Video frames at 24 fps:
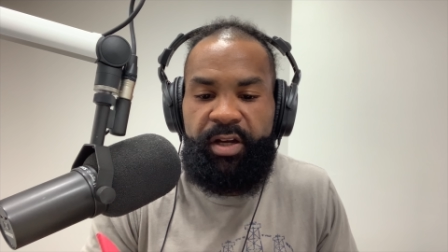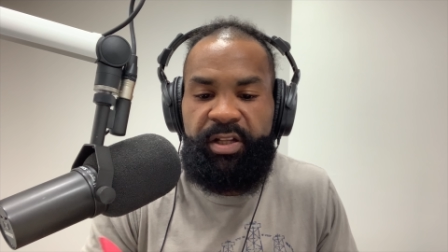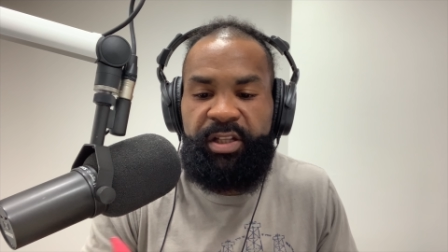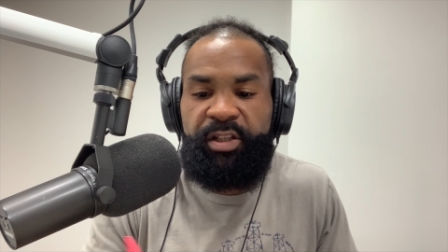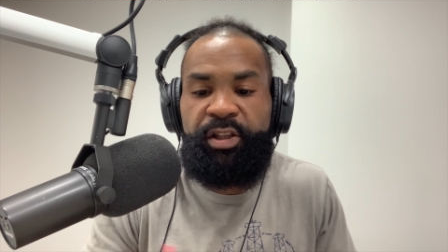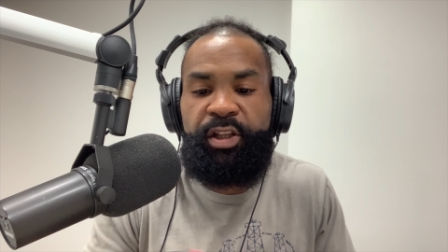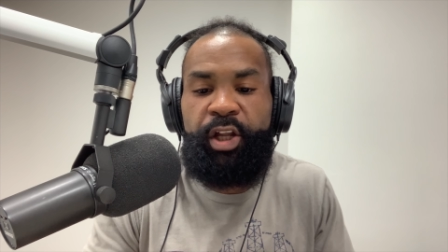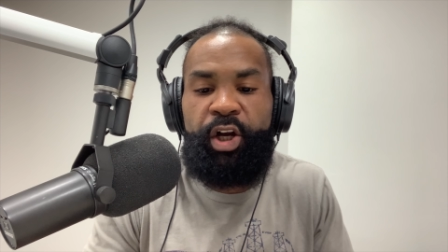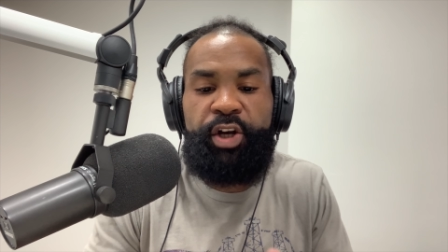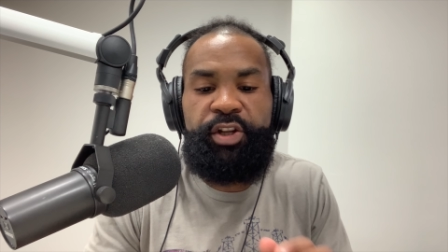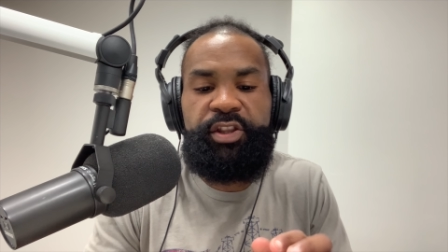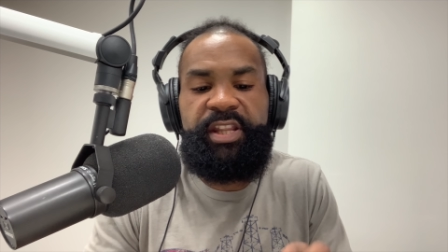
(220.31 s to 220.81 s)

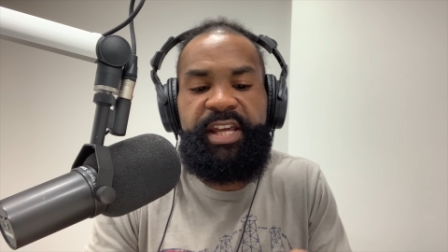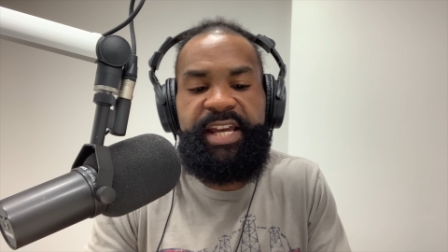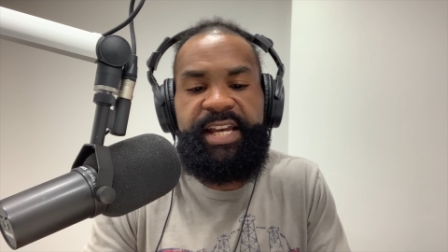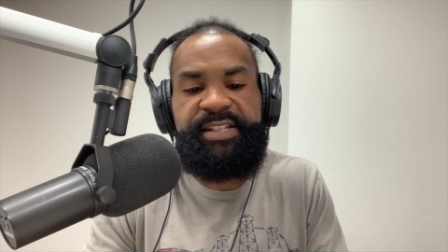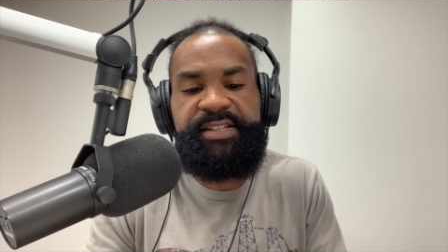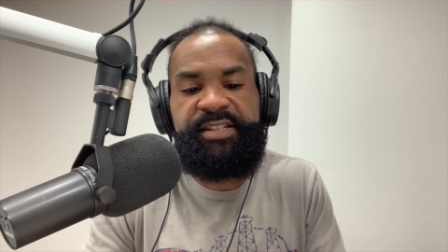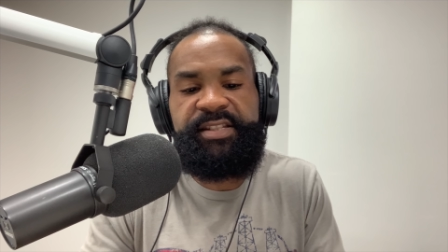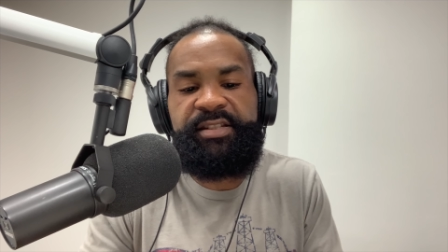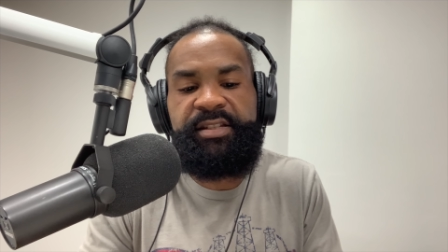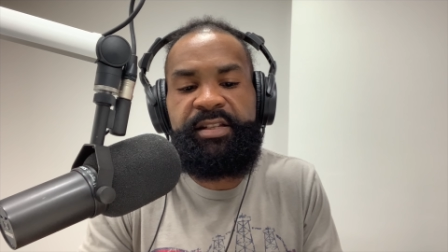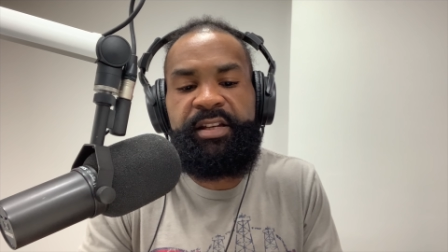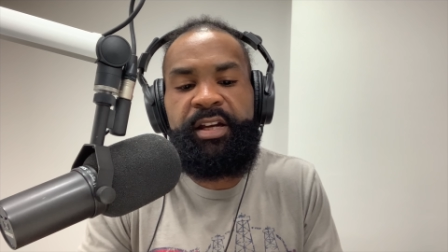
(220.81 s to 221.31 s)
Learned
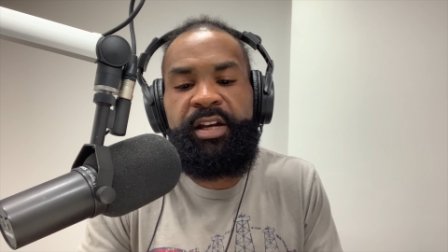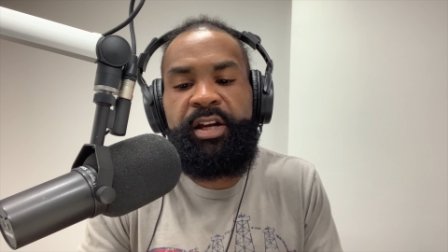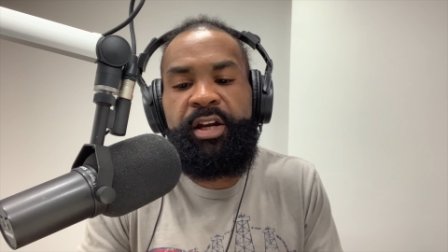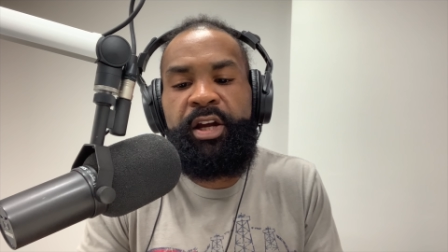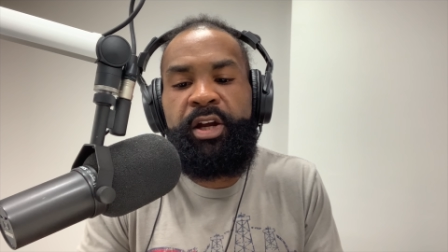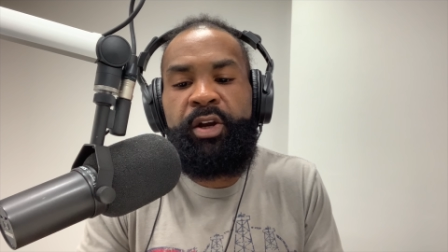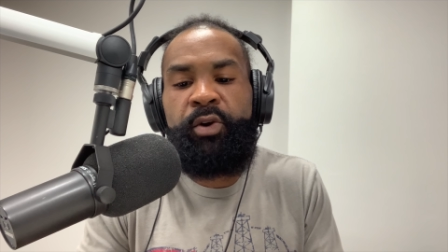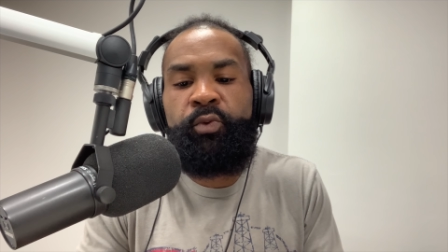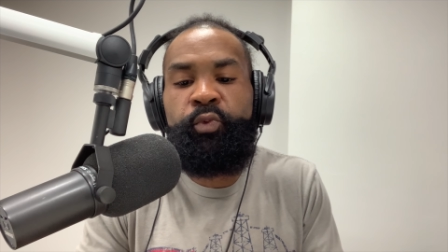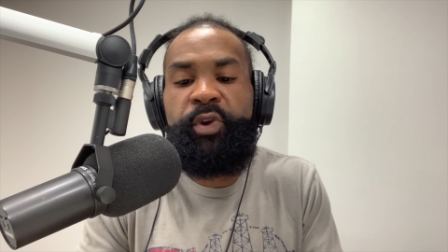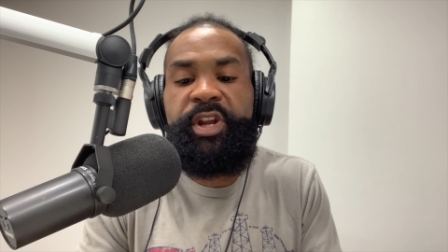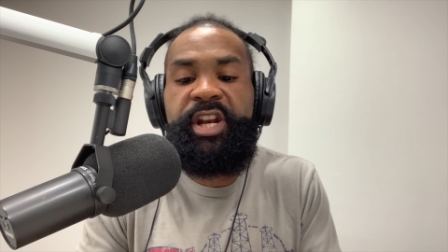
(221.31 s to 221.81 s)
this
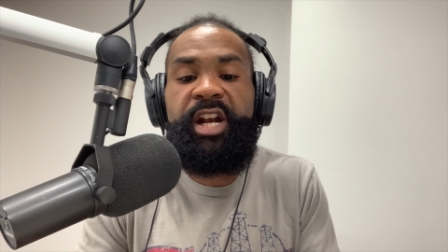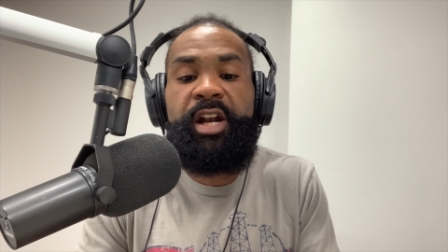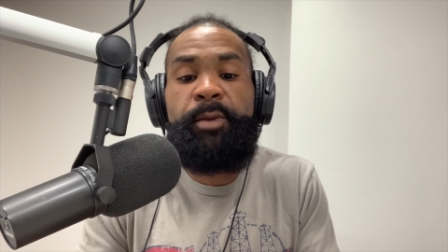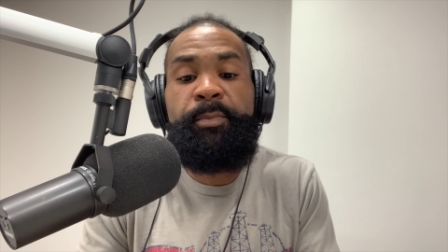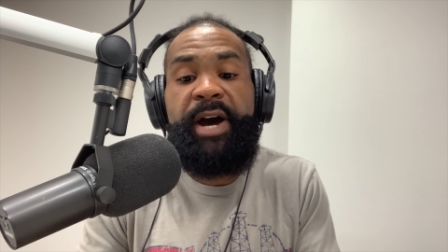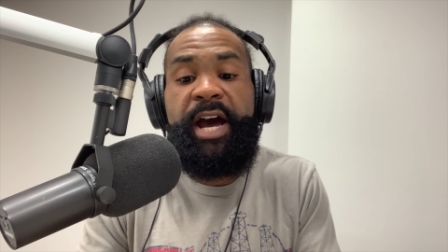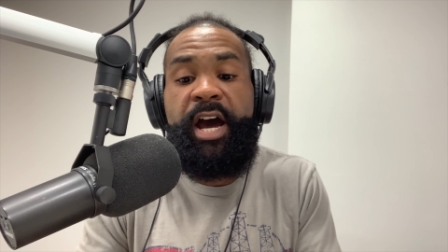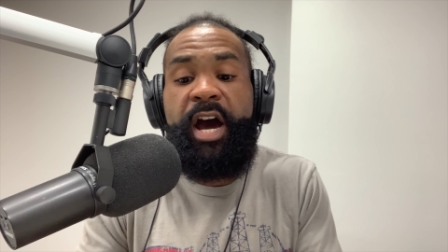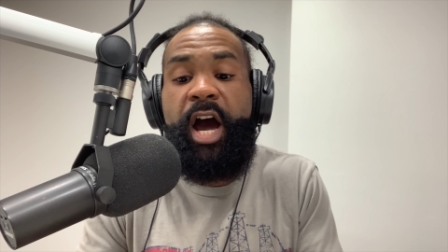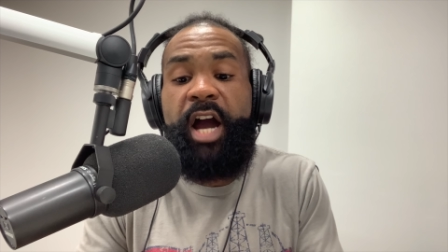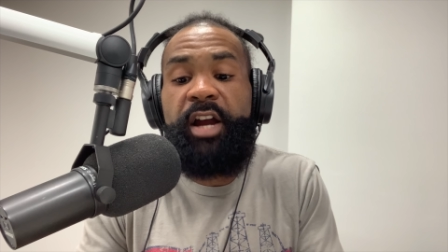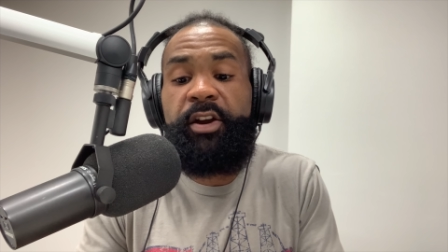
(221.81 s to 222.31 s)
reading a
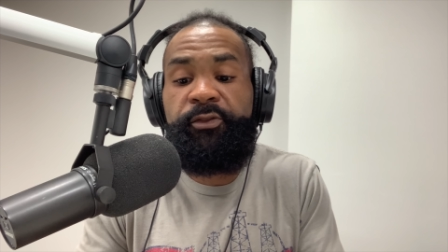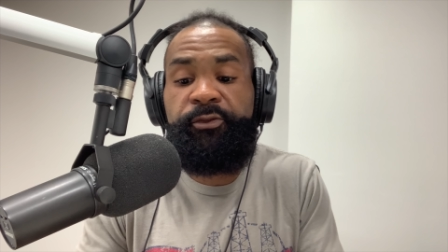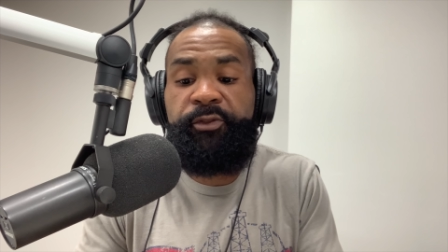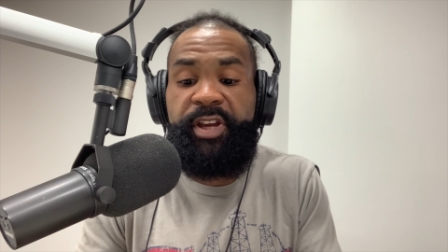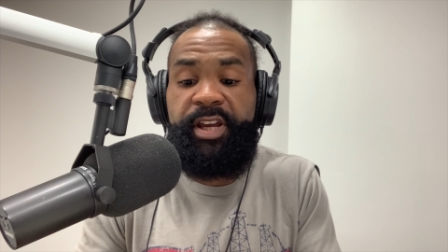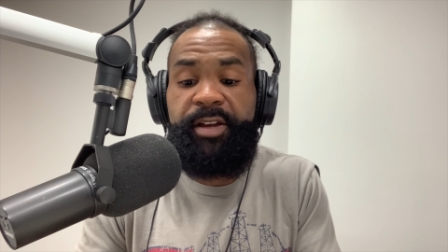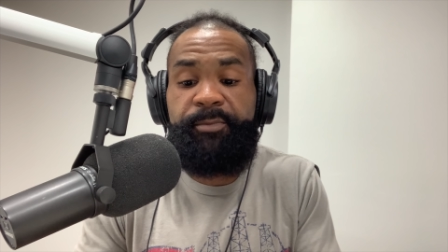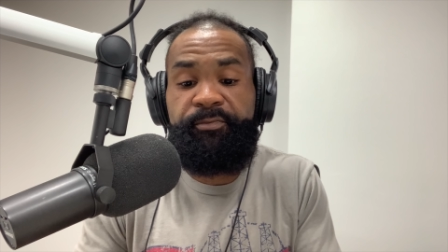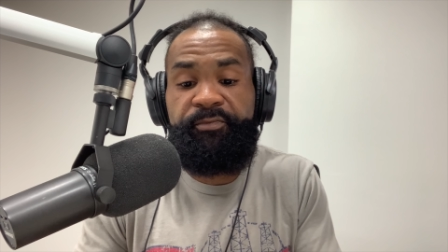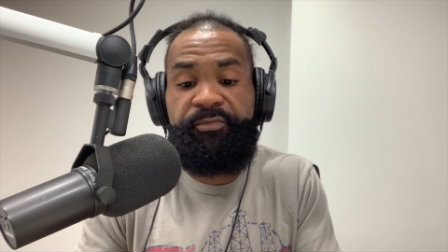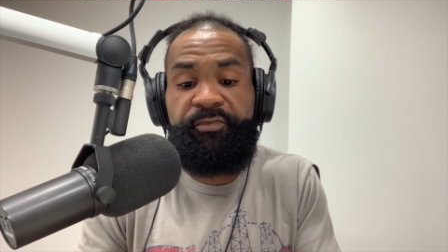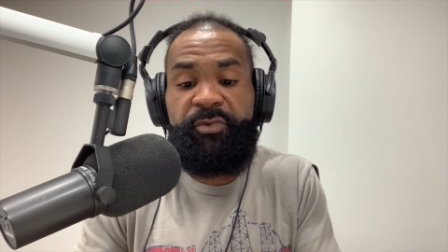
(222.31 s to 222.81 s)

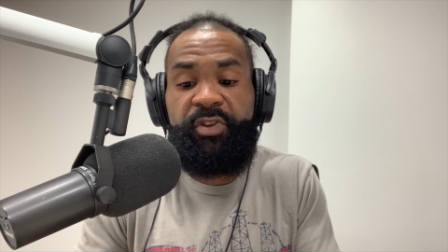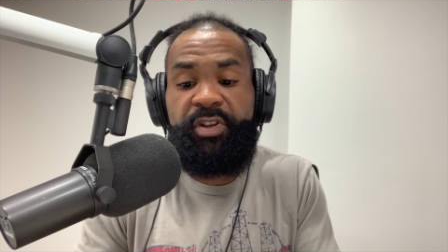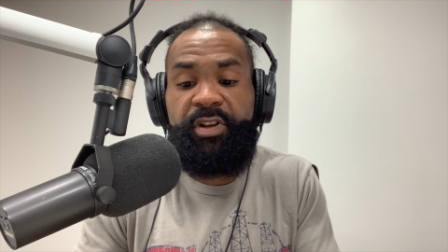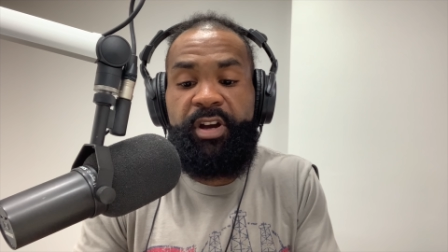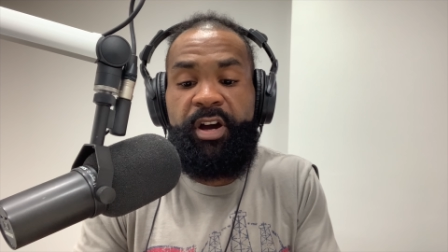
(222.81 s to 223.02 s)
biography